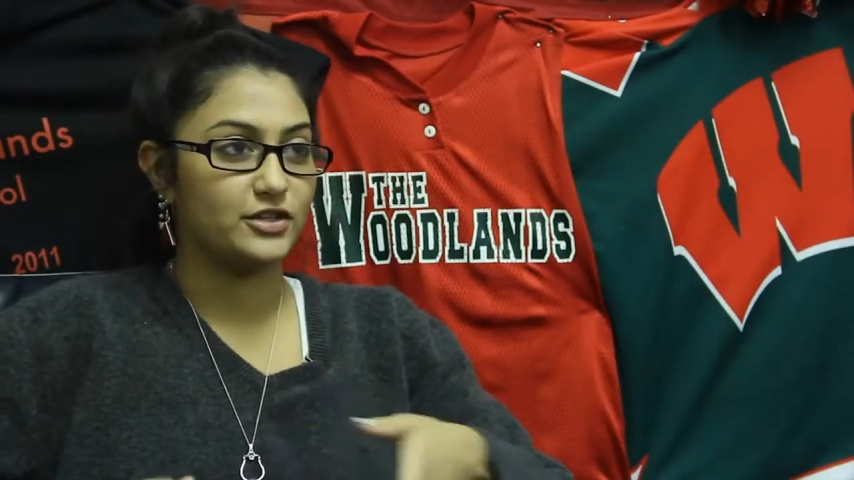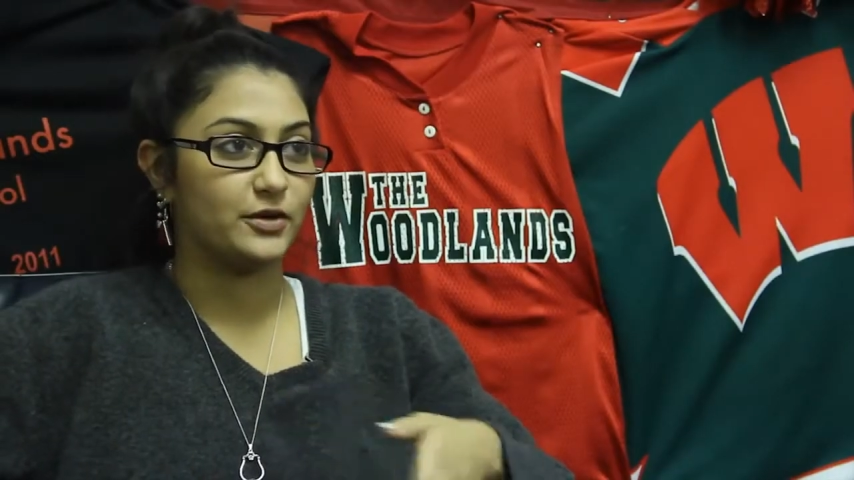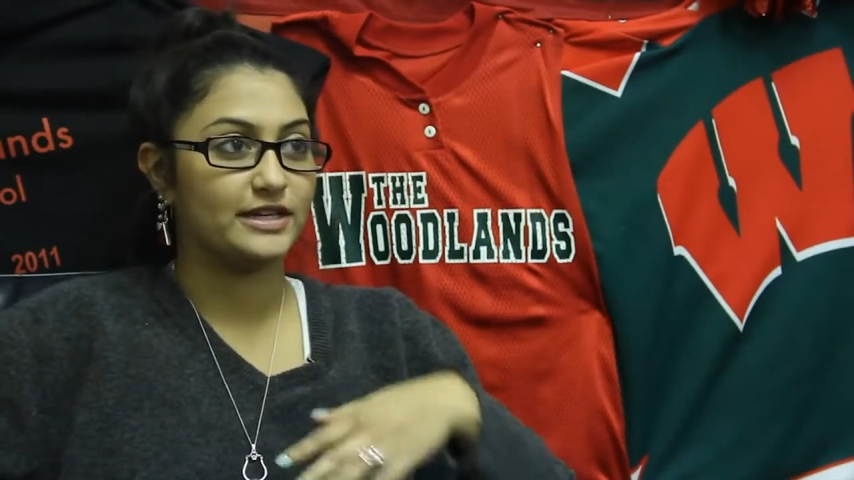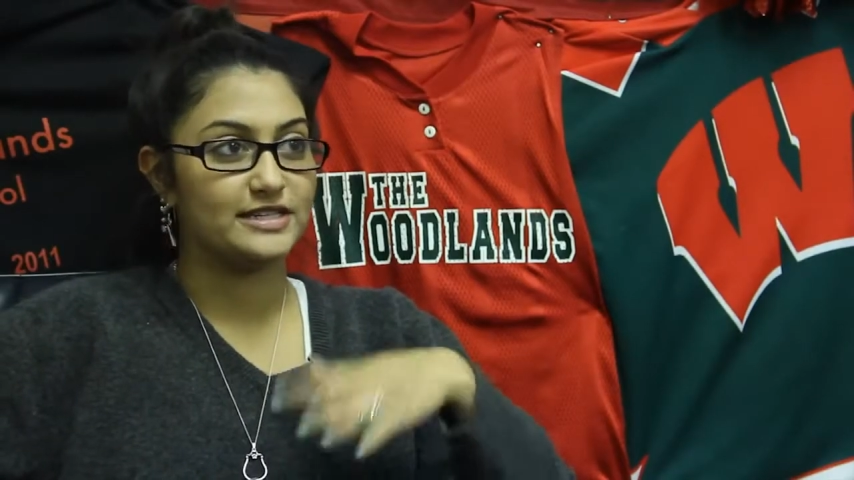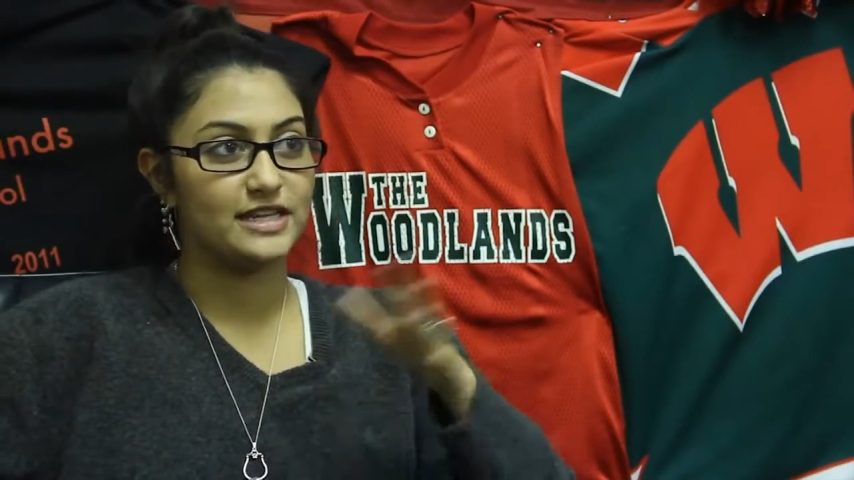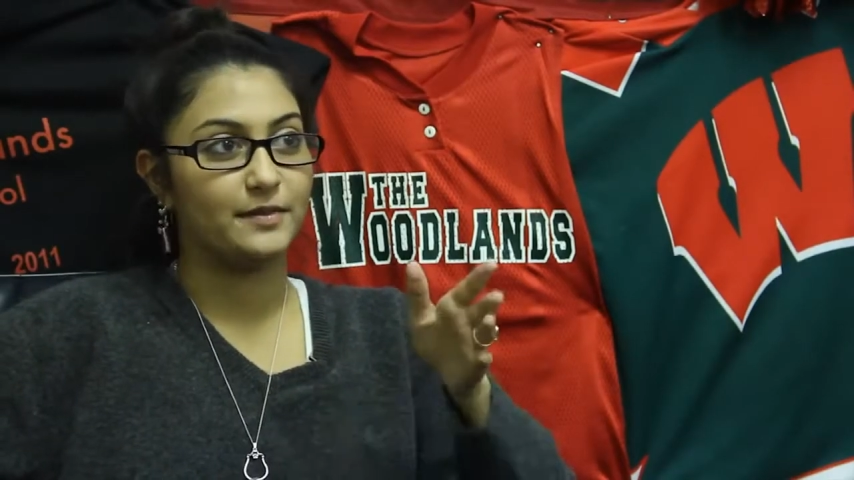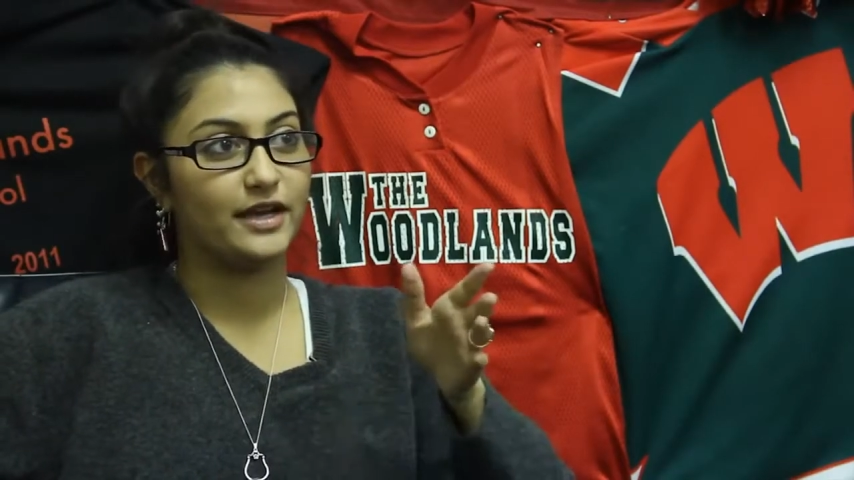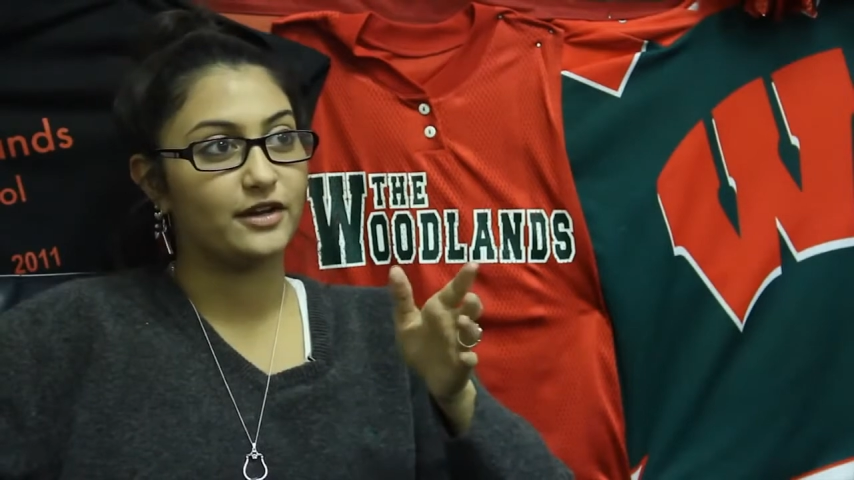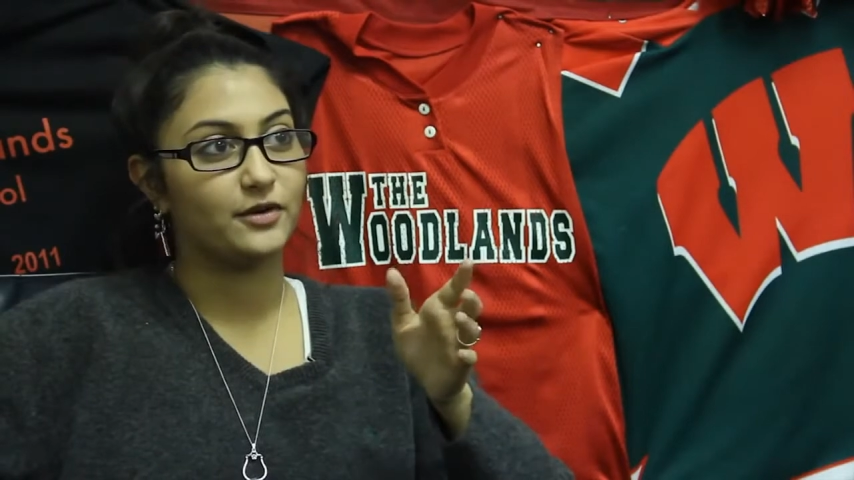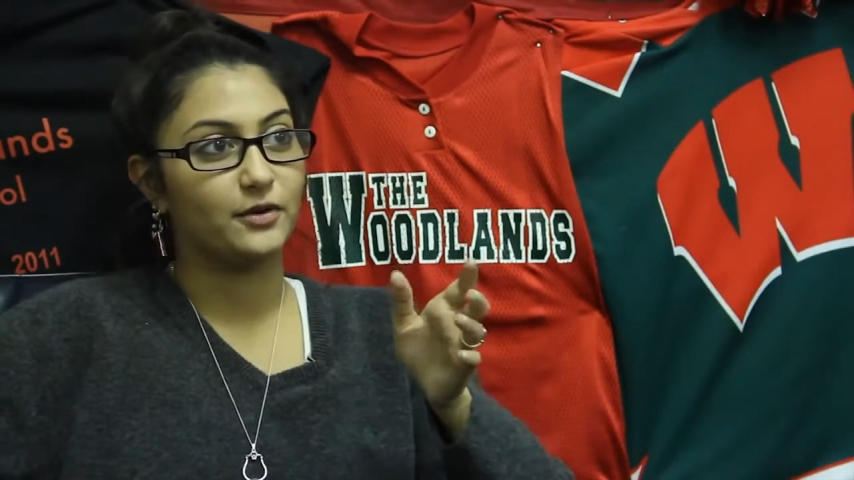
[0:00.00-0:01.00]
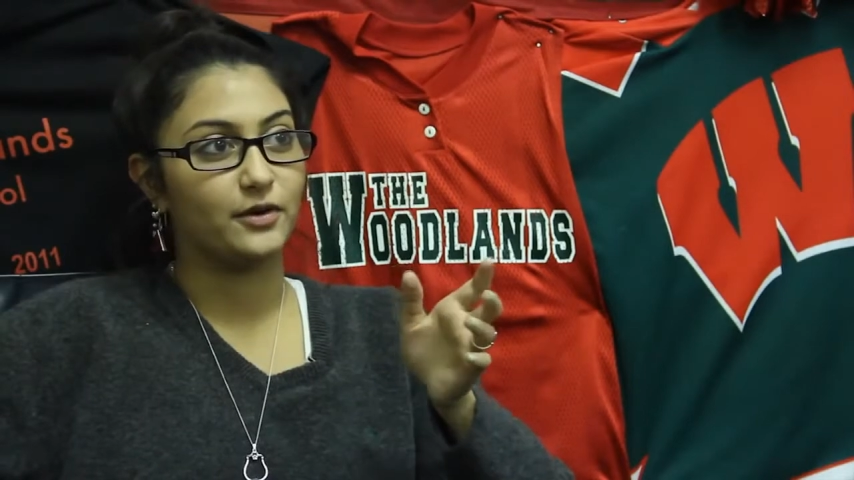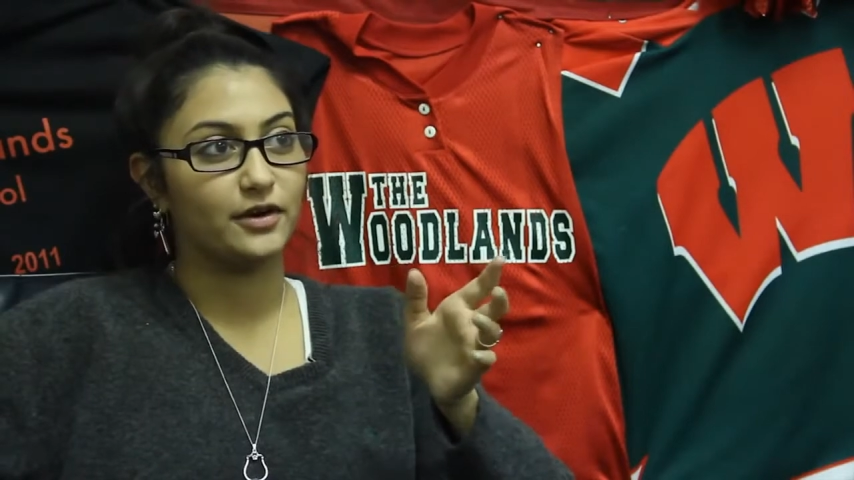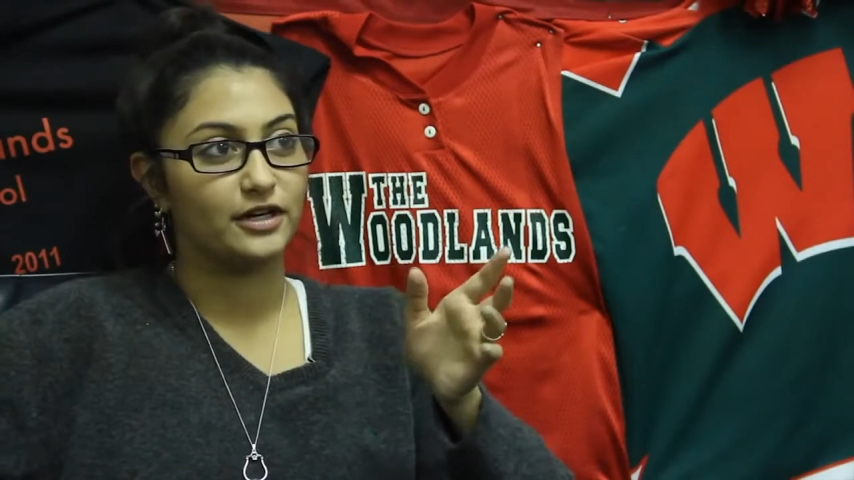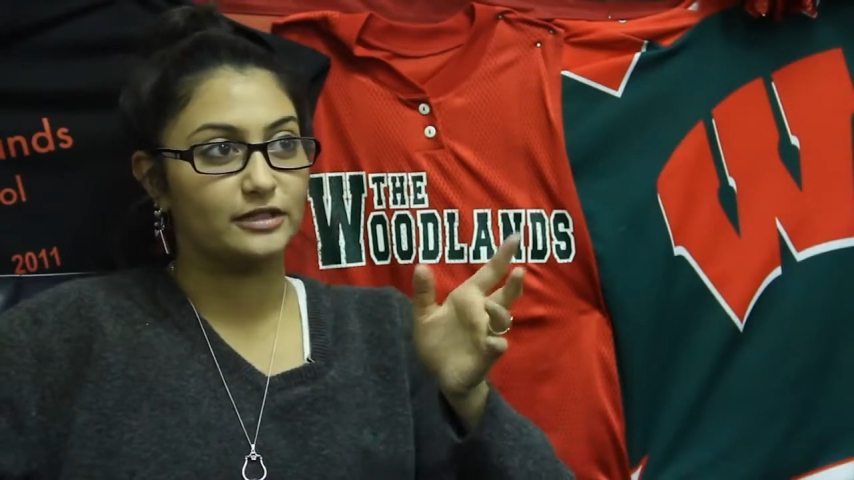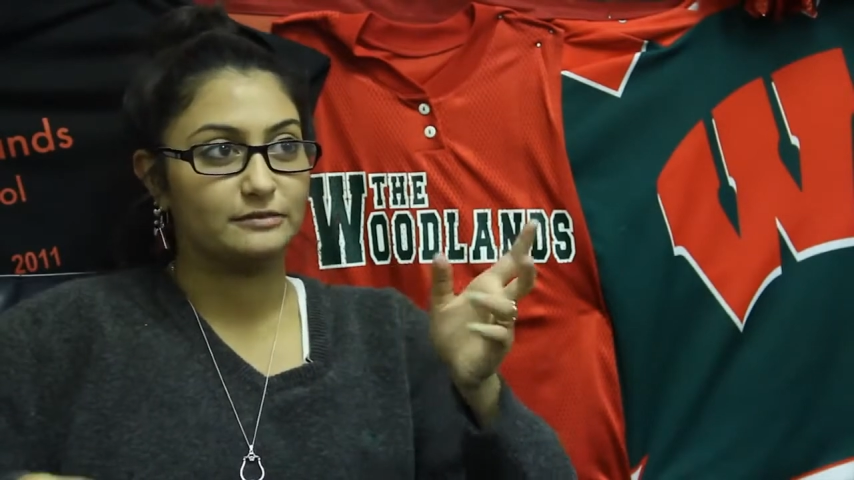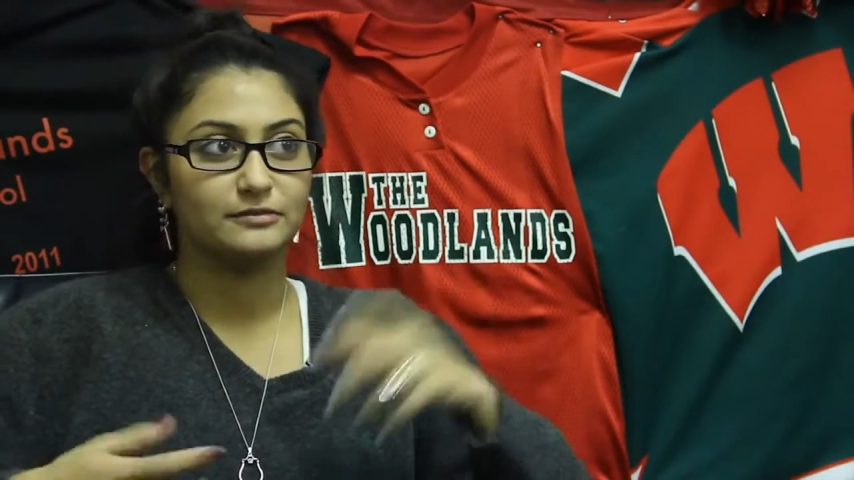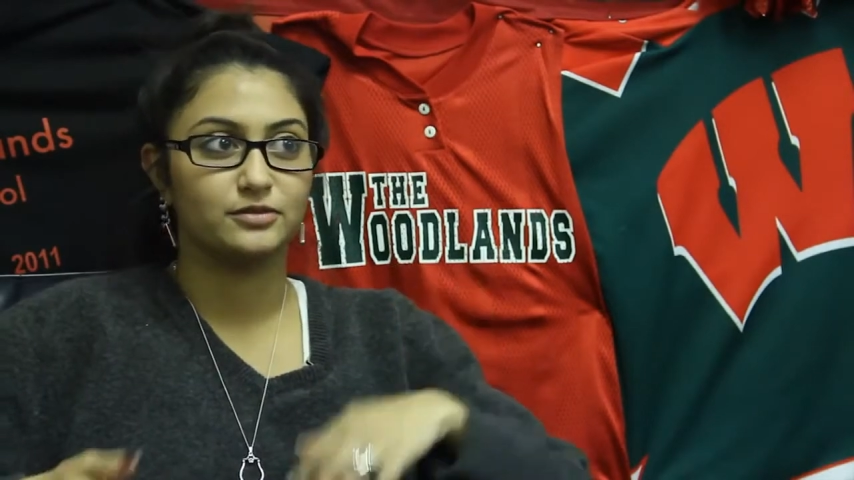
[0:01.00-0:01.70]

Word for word: So you can dim it or